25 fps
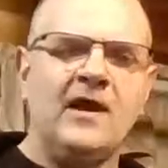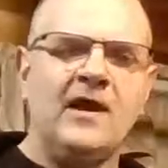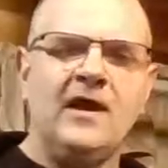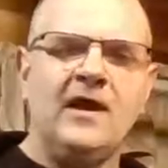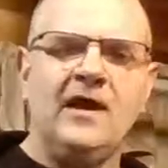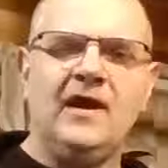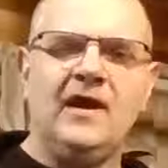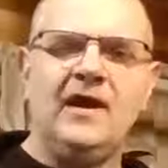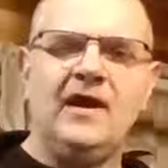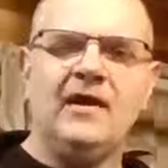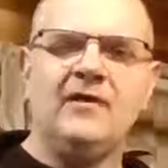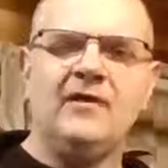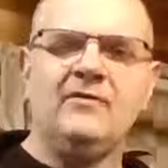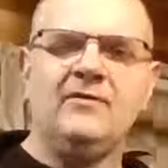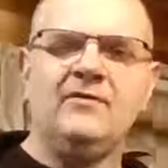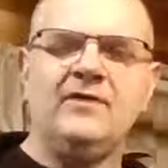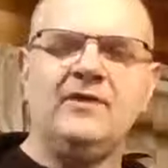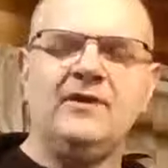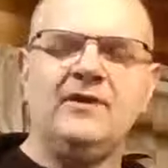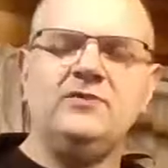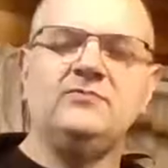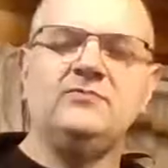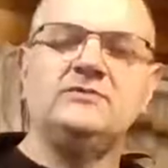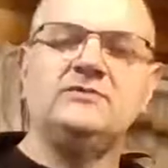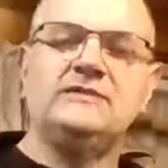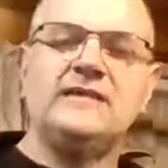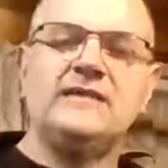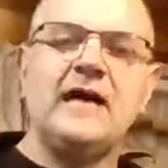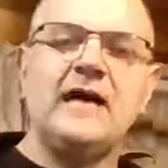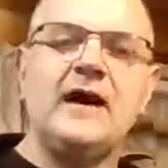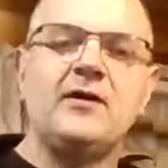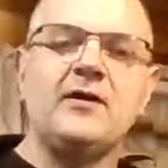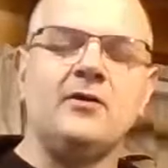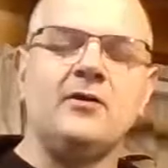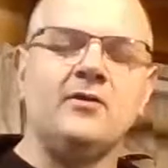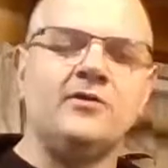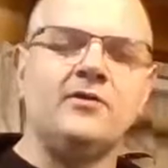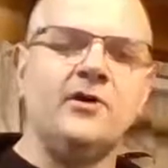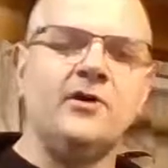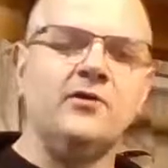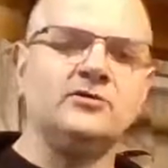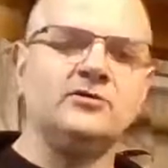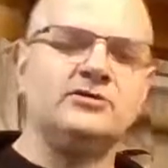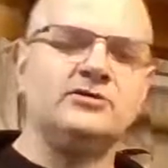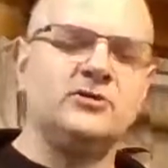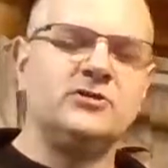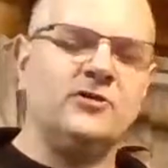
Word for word: and they use that on those.